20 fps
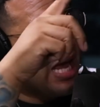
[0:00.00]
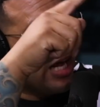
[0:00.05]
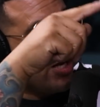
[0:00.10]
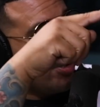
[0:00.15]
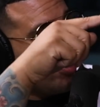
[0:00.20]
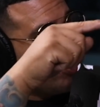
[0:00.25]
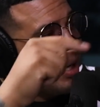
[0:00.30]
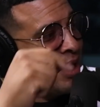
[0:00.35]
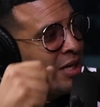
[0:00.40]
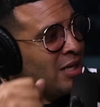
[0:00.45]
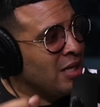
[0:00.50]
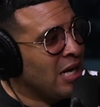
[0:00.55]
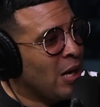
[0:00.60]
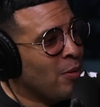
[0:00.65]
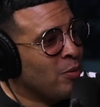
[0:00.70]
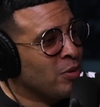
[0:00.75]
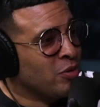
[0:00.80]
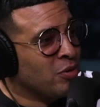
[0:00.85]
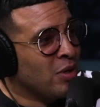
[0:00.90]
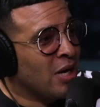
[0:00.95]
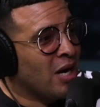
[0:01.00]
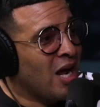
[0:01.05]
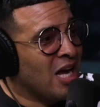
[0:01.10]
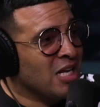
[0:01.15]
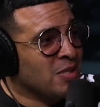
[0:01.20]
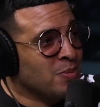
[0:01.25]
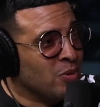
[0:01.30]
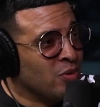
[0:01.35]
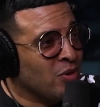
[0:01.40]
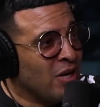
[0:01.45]
And you know what I did? I went through that
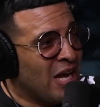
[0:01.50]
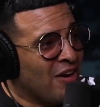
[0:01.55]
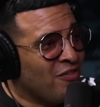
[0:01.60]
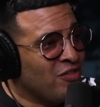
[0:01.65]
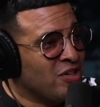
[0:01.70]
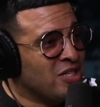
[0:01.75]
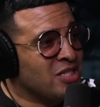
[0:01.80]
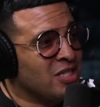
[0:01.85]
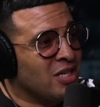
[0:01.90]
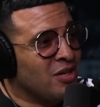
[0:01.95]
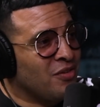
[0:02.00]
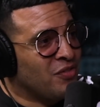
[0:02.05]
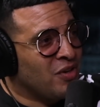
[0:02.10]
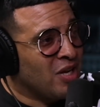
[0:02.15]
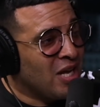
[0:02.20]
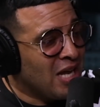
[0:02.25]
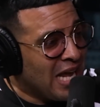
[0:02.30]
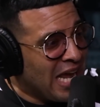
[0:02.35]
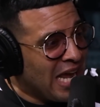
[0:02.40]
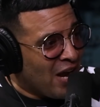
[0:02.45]
hospital every shift,